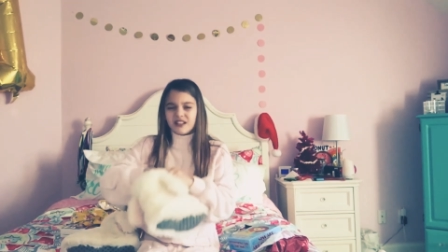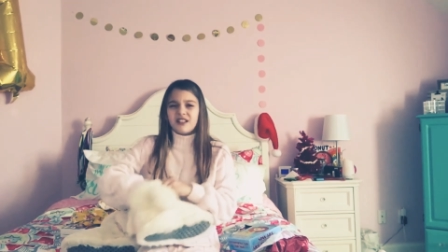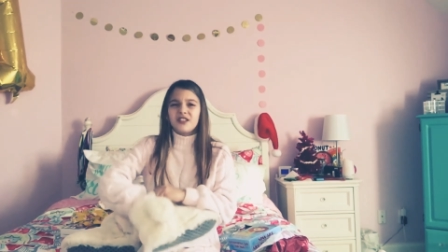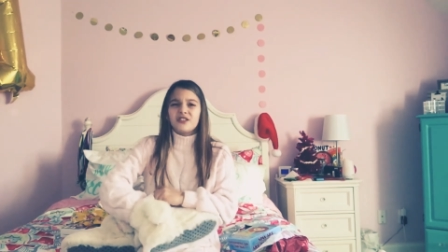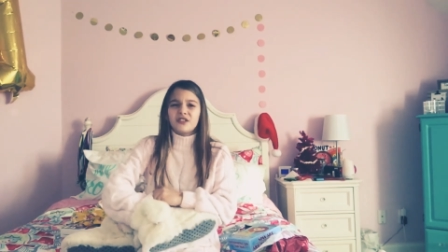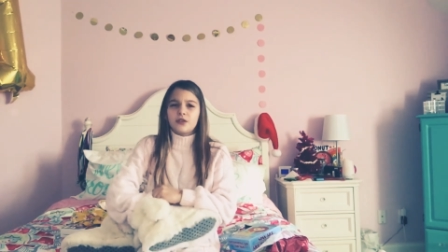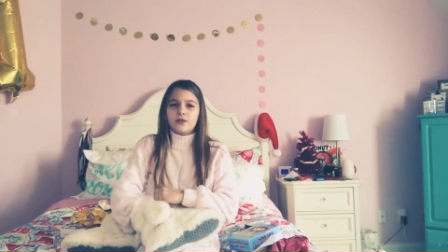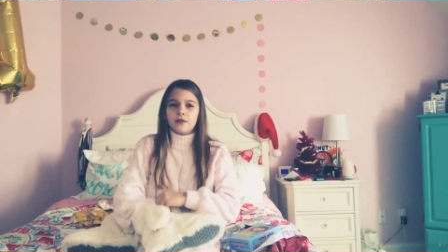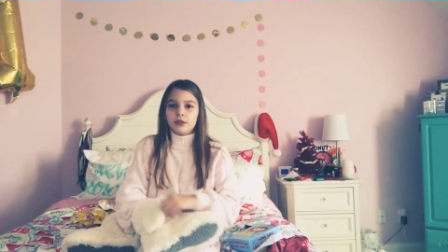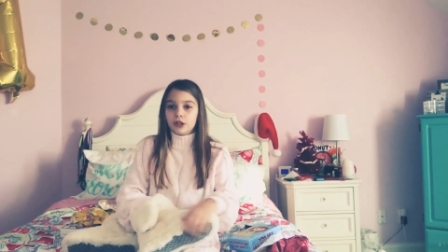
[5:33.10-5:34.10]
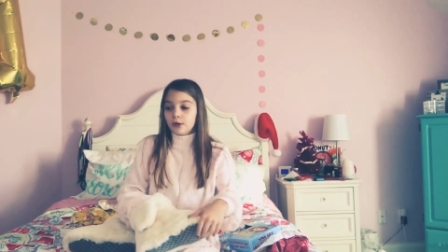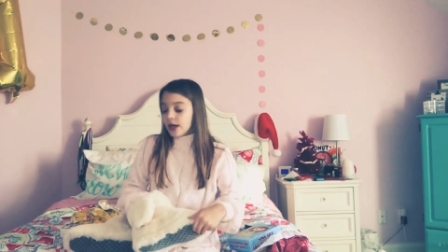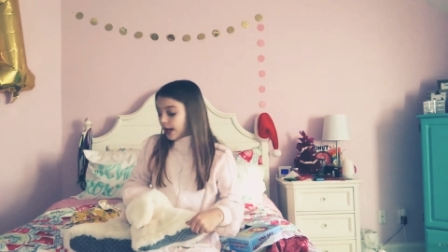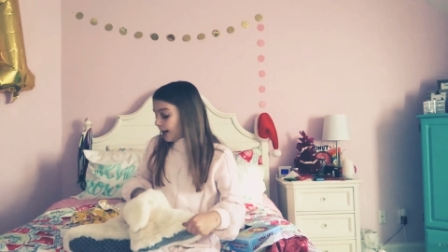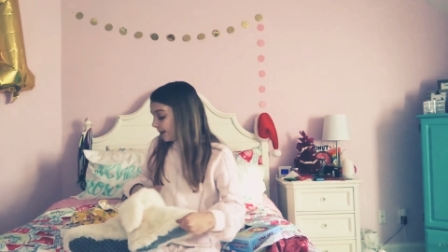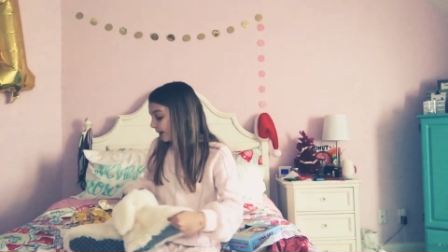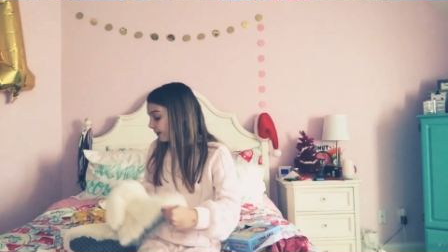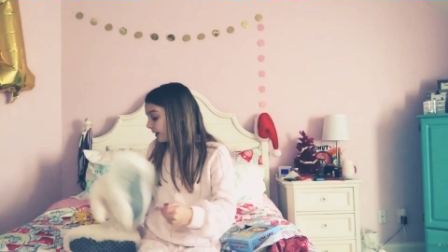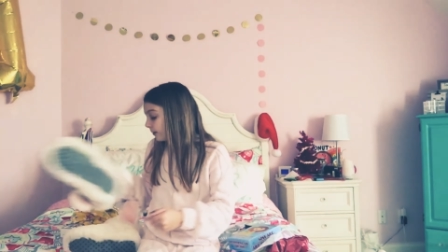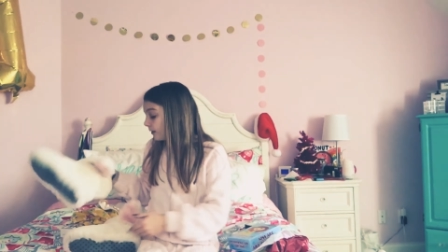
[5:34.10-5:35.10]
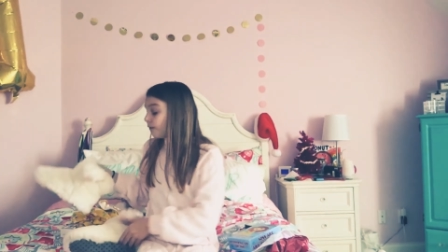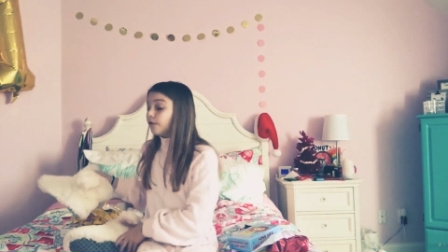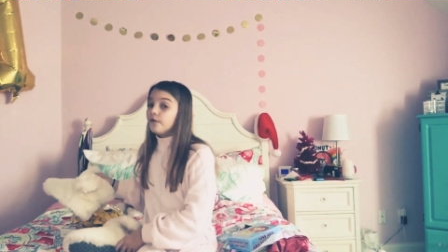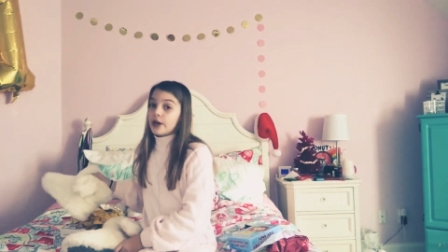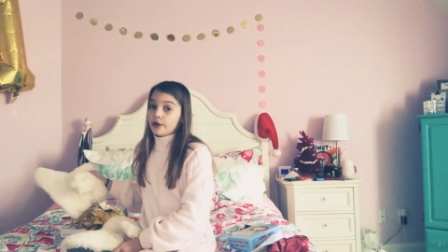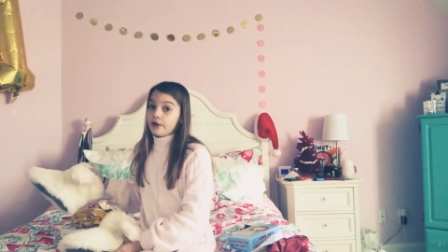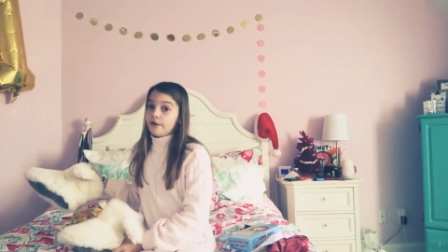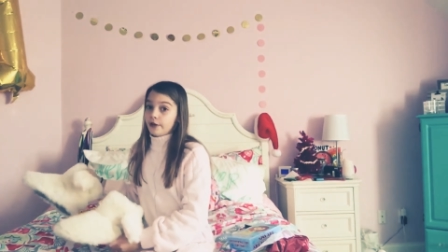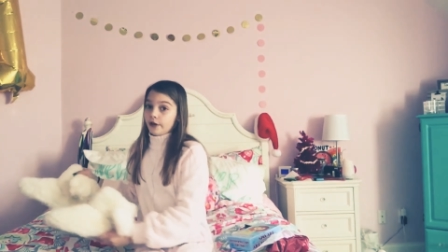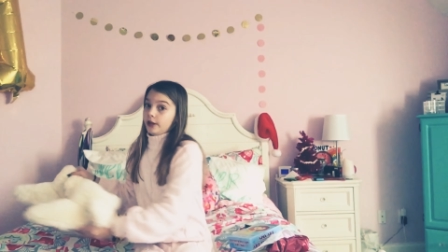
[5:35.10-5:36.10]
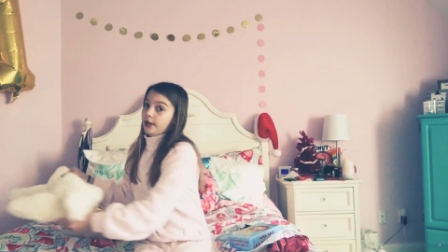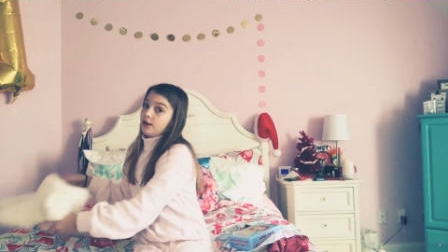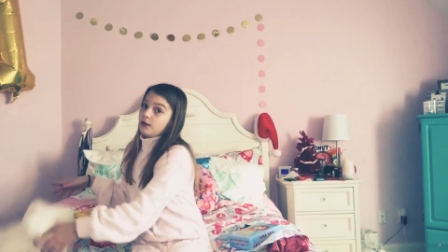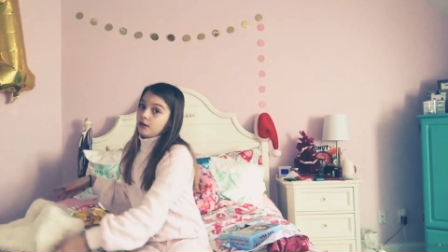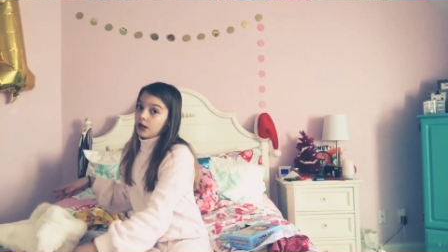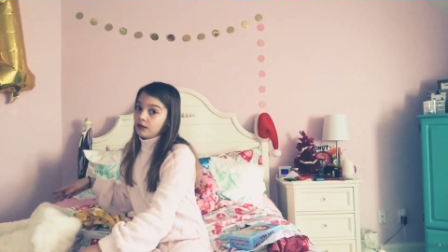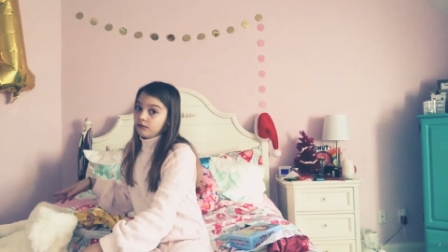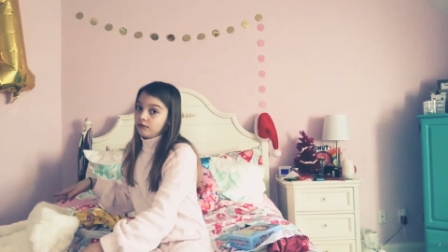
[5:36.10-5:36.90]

sides are so fluffy too. They make me very, very like hot.